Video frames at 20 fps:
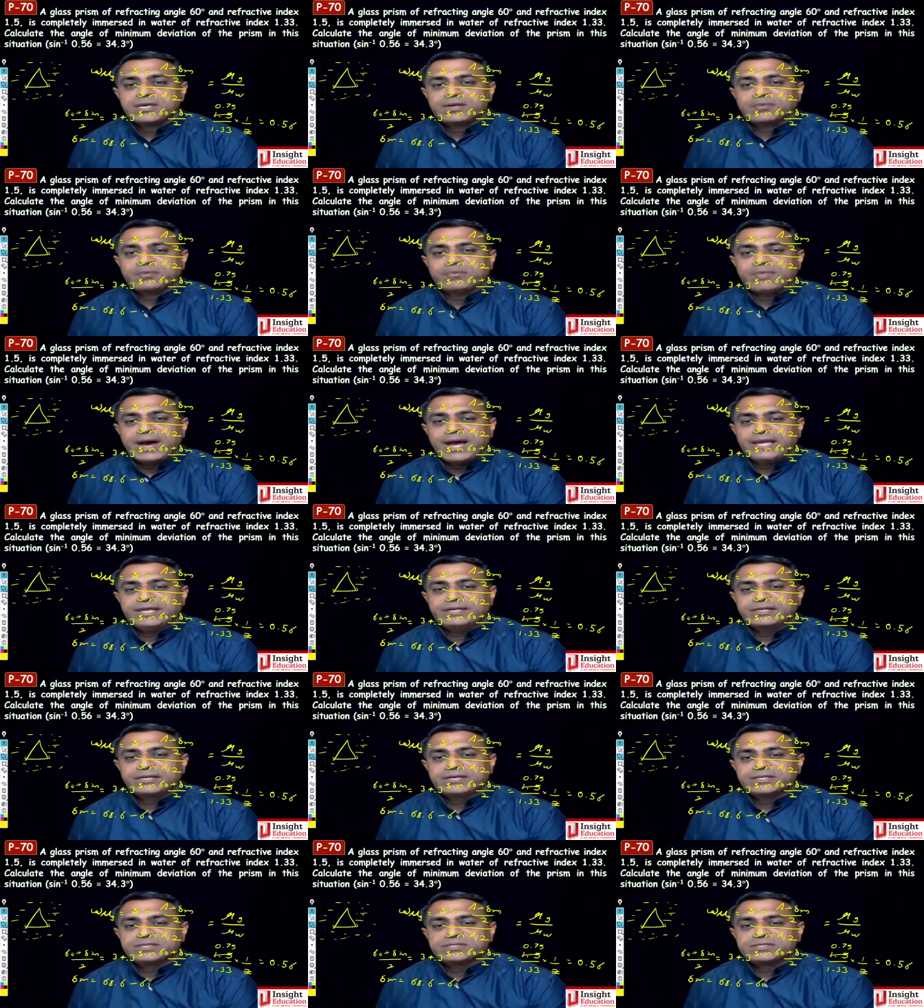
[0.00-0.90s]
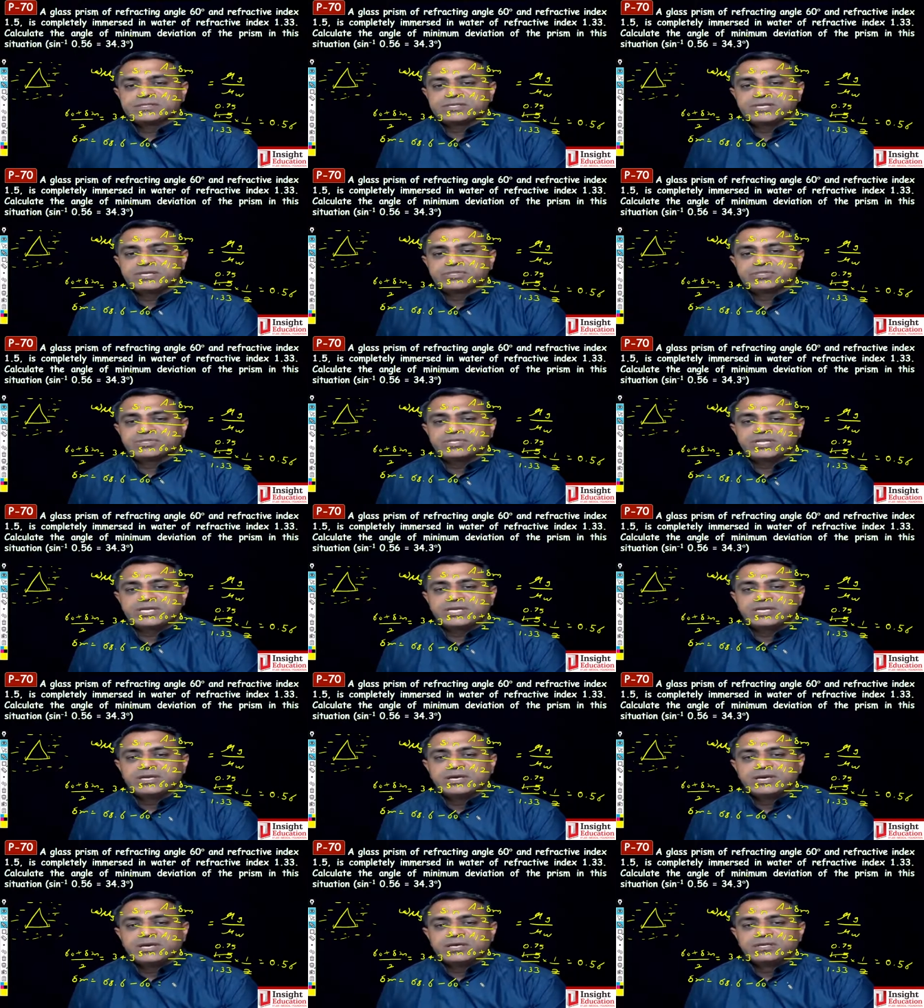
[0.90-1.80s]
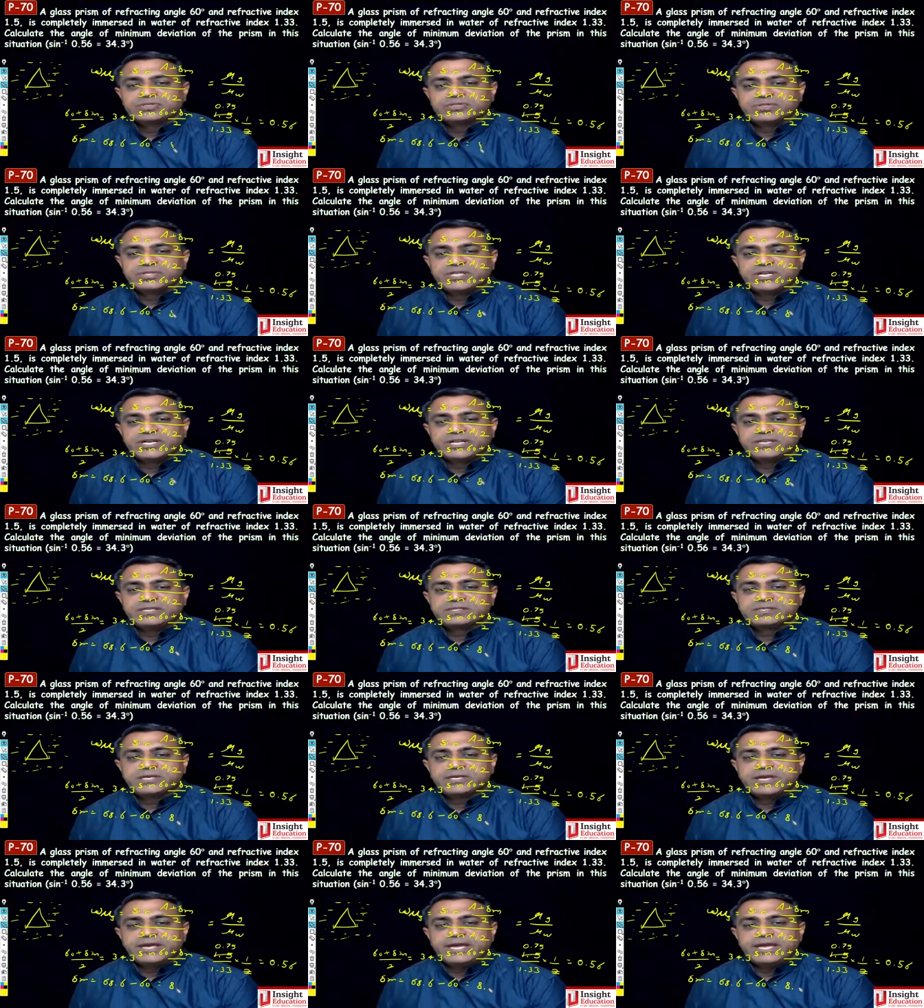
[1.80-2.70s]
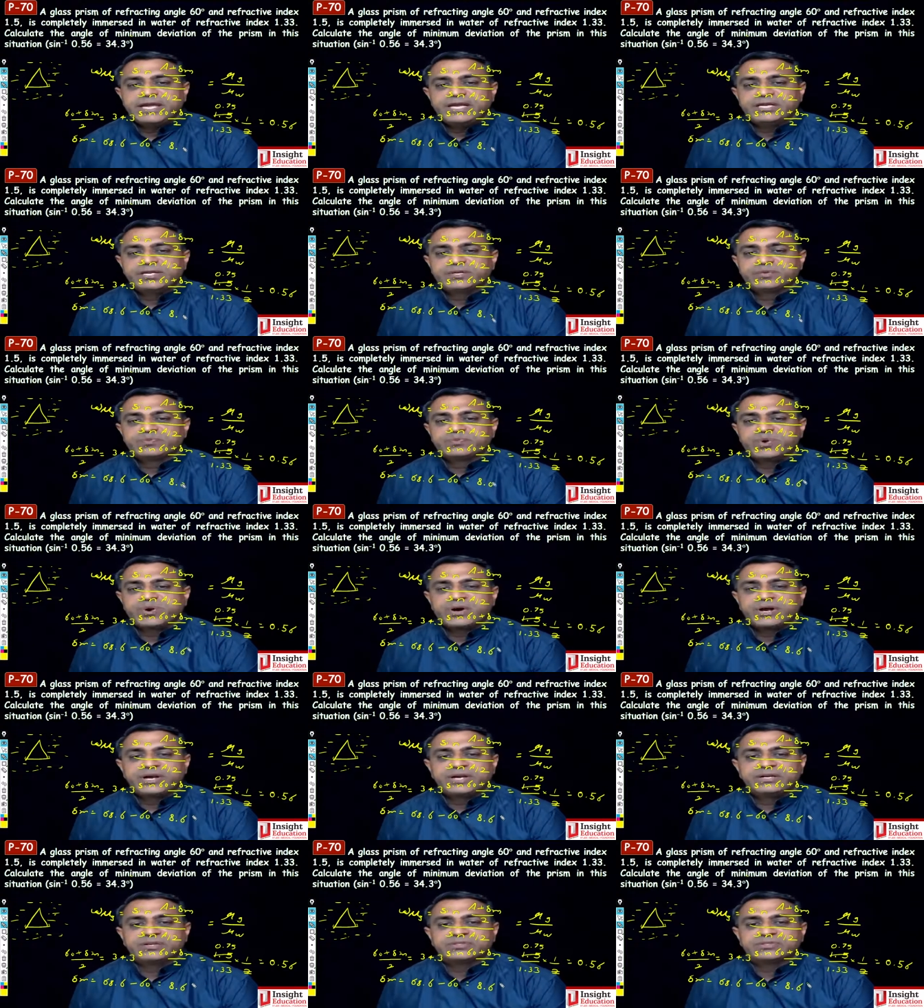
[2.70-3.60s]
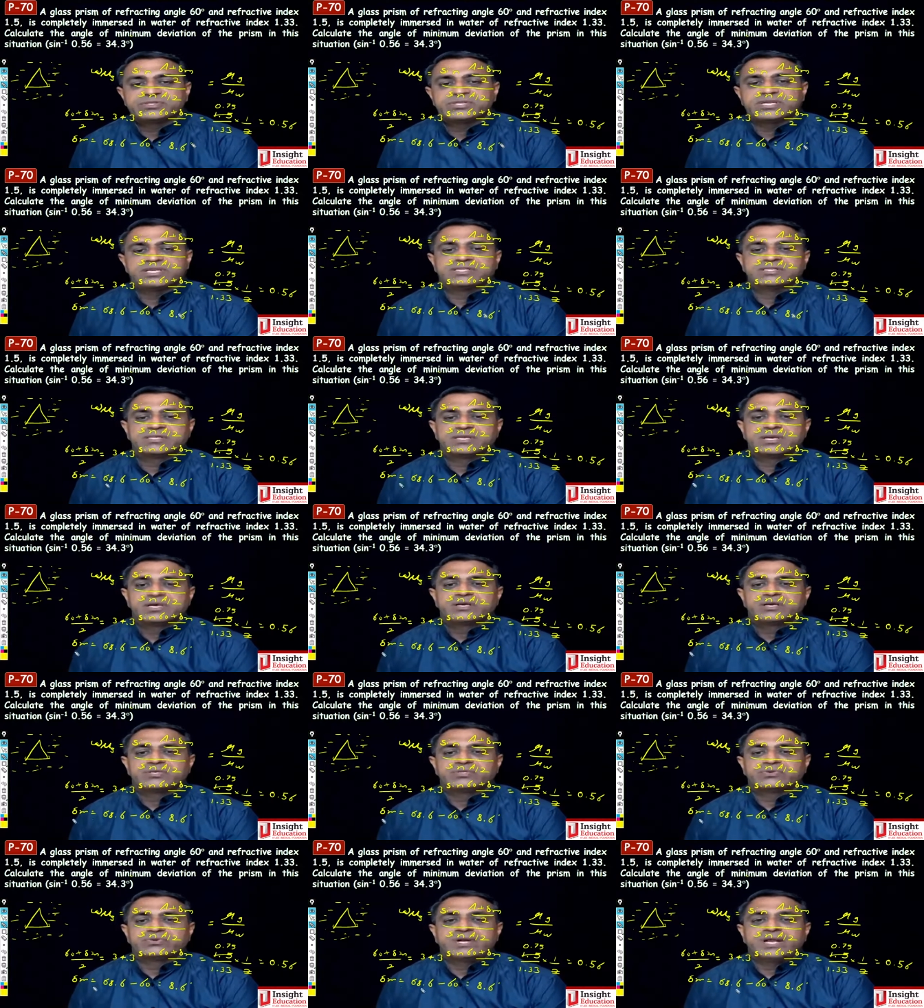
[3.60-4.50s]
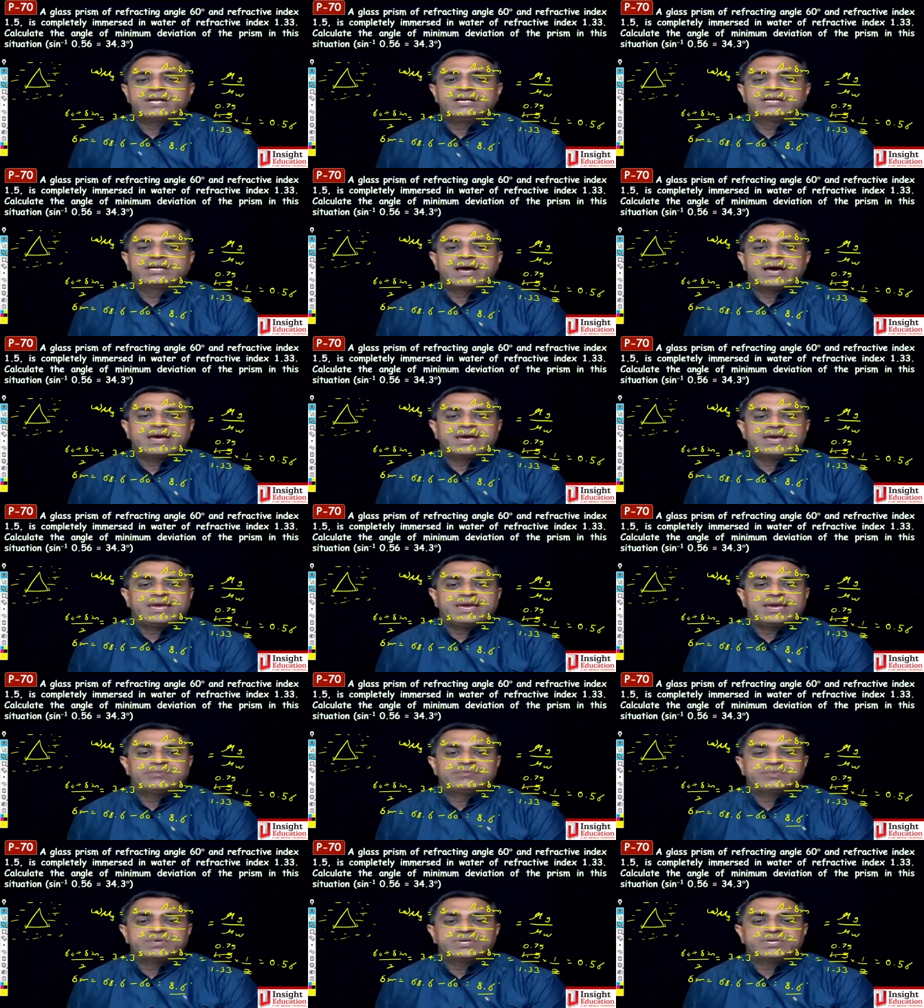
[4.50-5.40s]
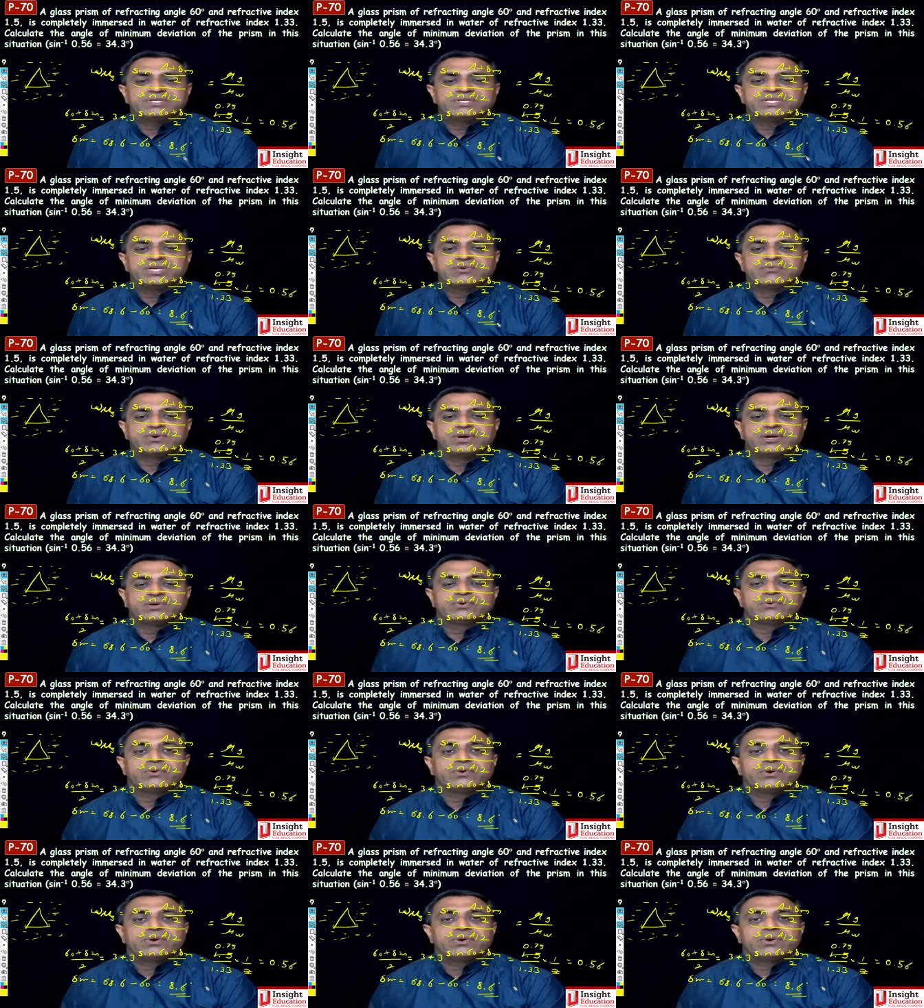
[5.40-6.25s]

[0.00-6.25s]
minus 60, so that is 8.6. So delta m is equal to